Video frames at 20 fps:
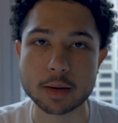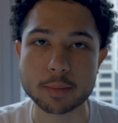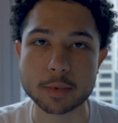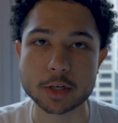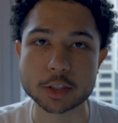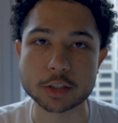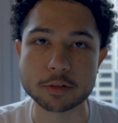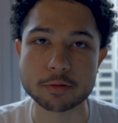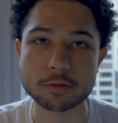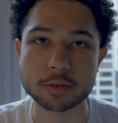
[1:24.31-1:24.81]

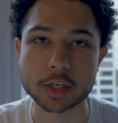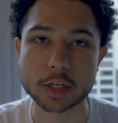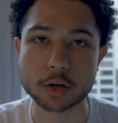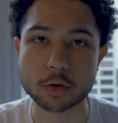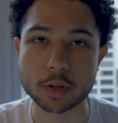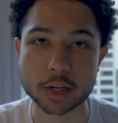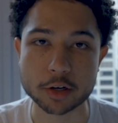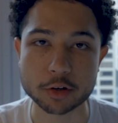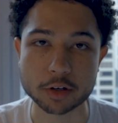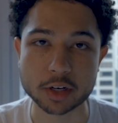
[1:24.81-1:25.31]
image and video
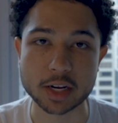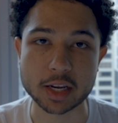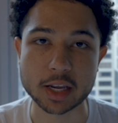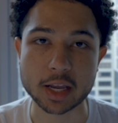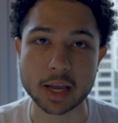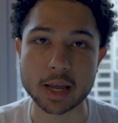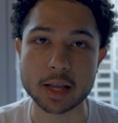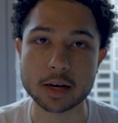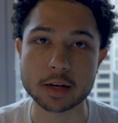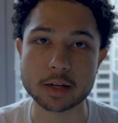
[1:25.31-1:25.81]
that you're gonna
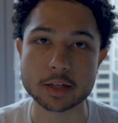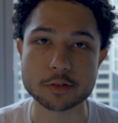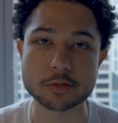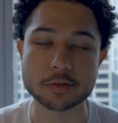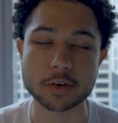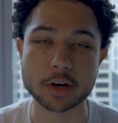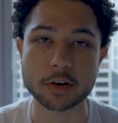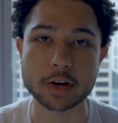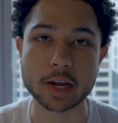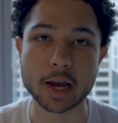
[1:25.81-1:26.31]
get is
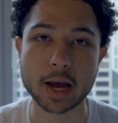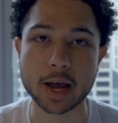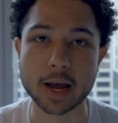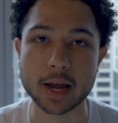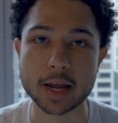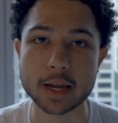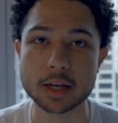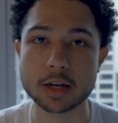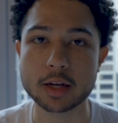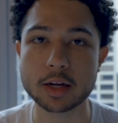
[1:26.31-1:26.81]
very
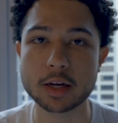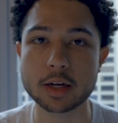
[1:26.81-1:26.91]
high.